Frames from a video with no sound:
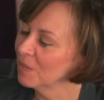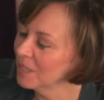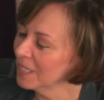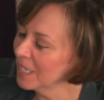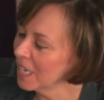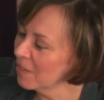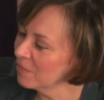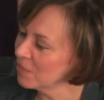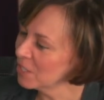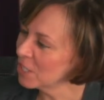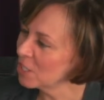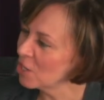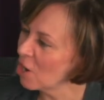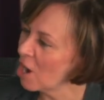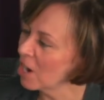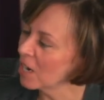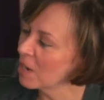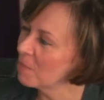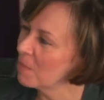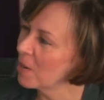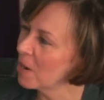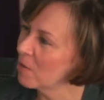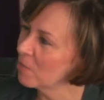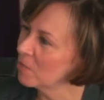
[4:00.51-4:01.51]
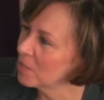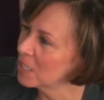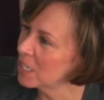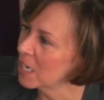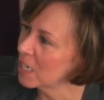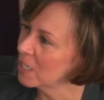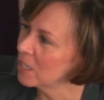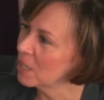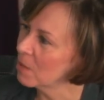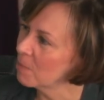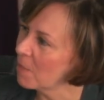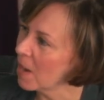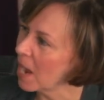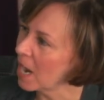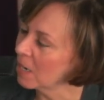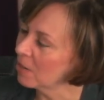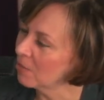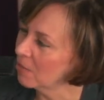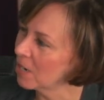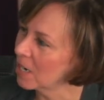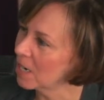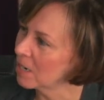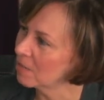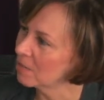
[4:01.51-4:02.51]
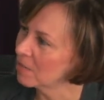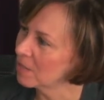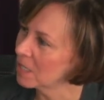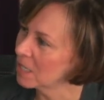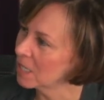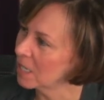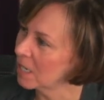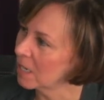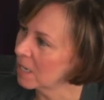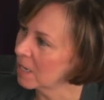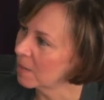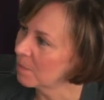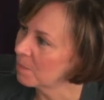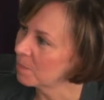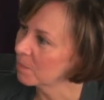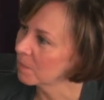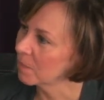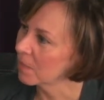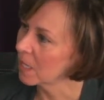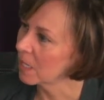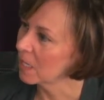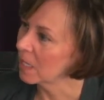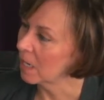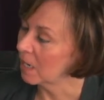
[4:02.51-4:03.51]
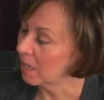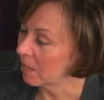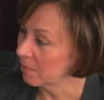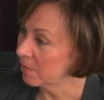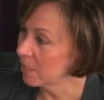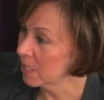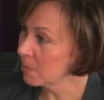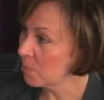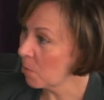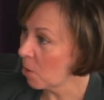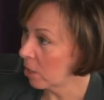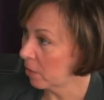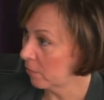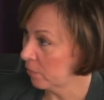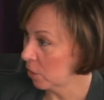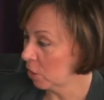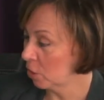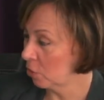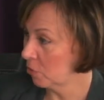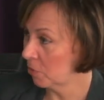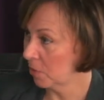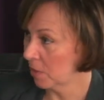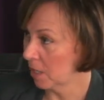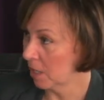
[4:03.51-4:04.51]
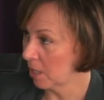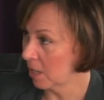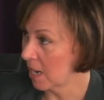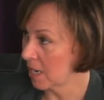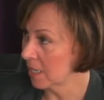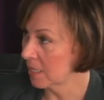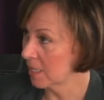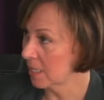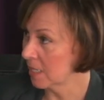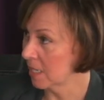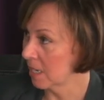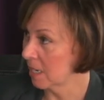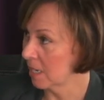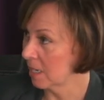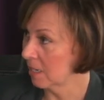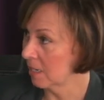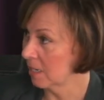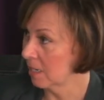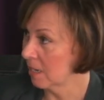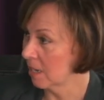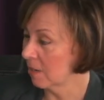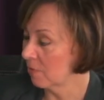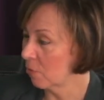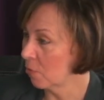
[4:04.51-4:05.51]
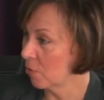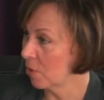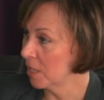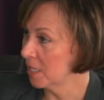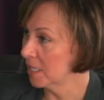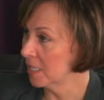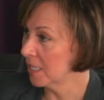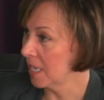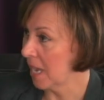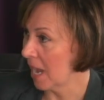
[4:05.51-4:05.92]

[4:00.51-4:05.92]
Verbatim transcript: love to talk about uh, the background, um, uh, this part of your career as a, a voice